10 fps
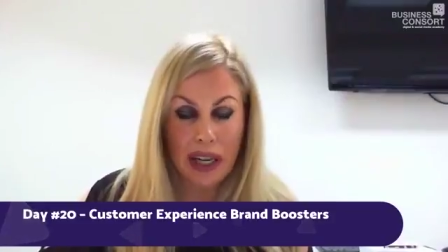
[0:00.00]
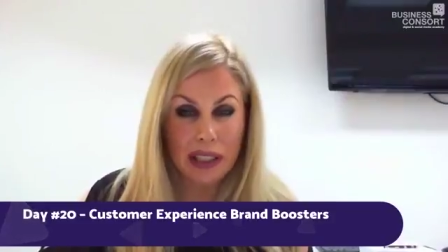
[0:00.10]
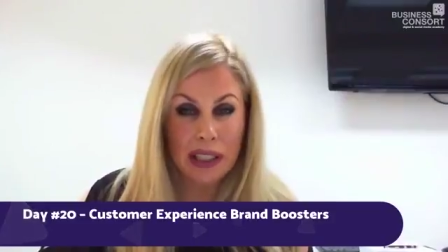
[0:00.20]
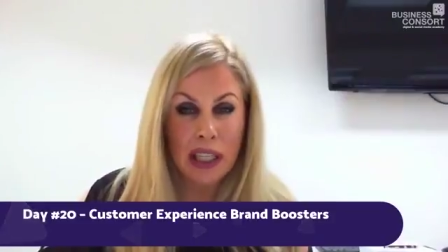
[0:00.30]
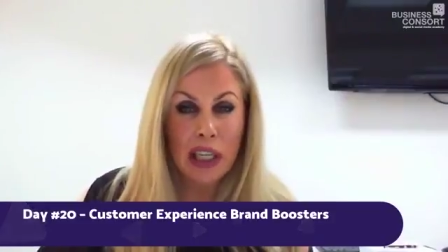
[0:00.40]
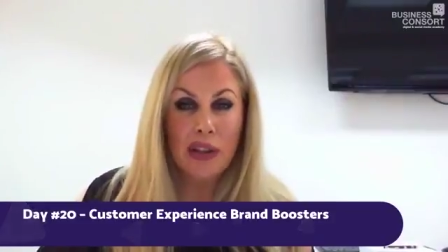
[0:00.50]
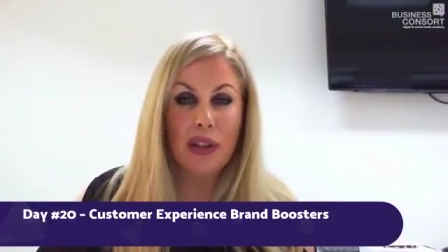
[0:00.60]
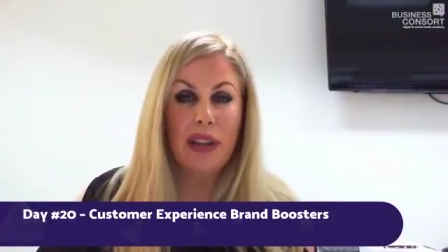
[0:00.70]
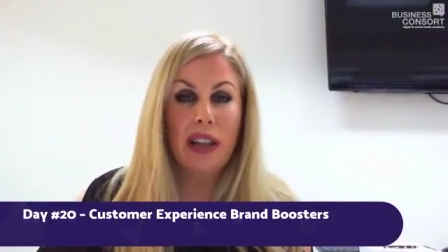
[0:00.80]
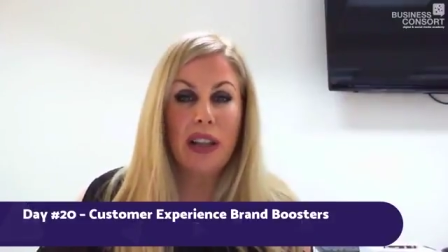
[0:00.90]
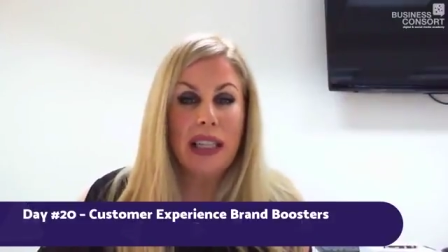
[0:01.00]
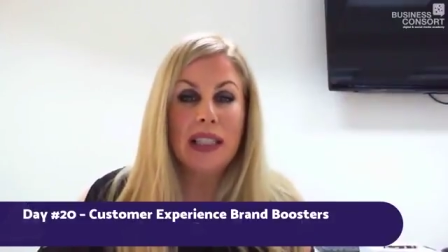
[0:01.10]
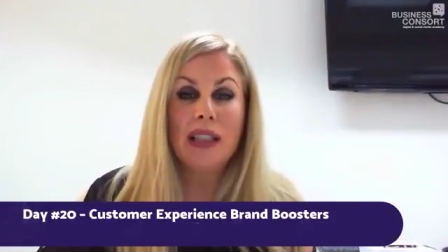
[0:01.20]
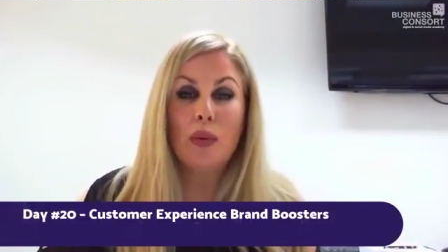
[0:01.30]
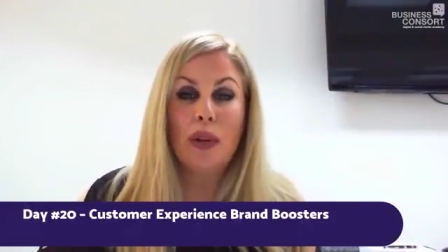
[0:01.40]
So the thing is, is when
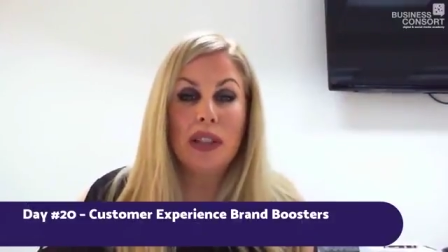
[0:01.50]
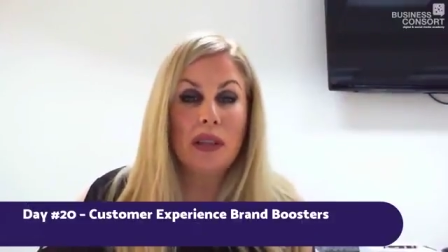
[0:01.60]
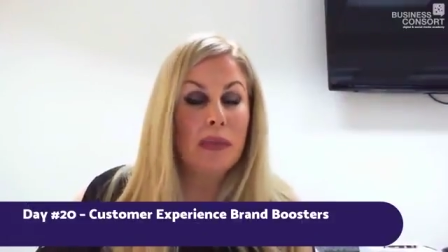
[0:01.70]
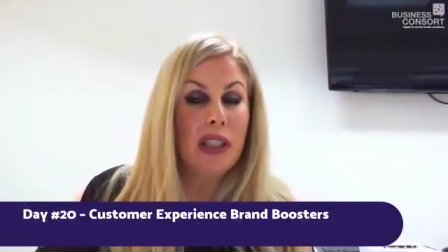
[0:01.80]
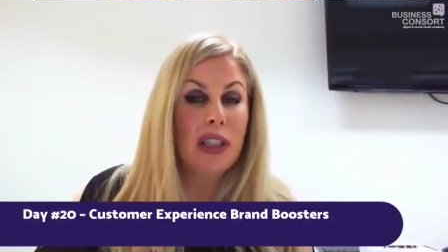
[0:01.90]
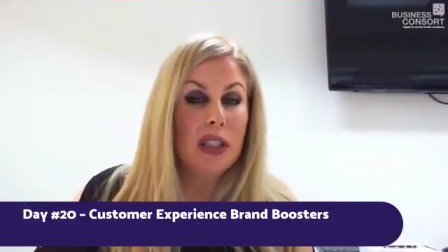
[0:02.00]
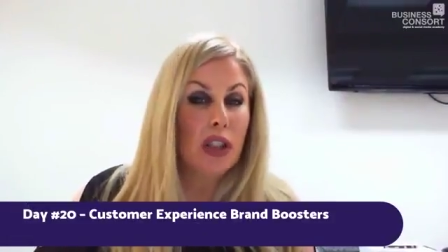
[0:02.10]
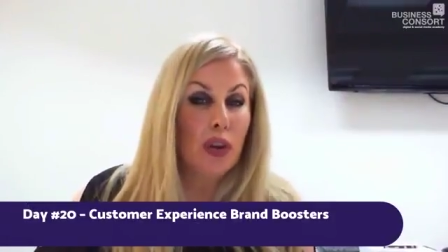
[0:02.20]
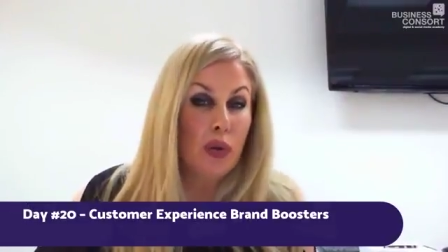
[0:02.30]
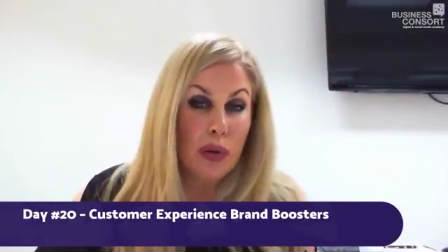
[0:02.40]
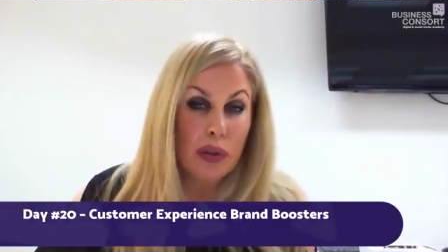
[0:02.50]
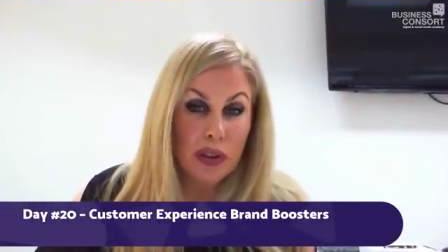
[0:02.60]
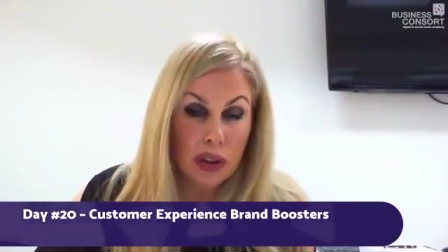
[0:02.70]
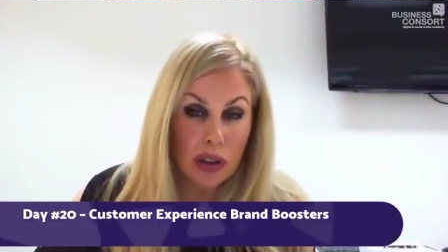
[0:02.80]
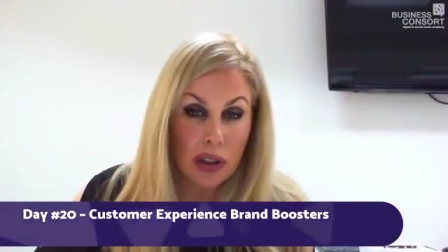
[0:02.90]
somebody does a Google
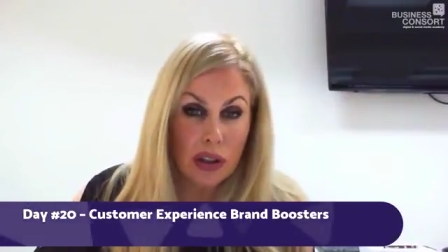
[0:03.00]
search,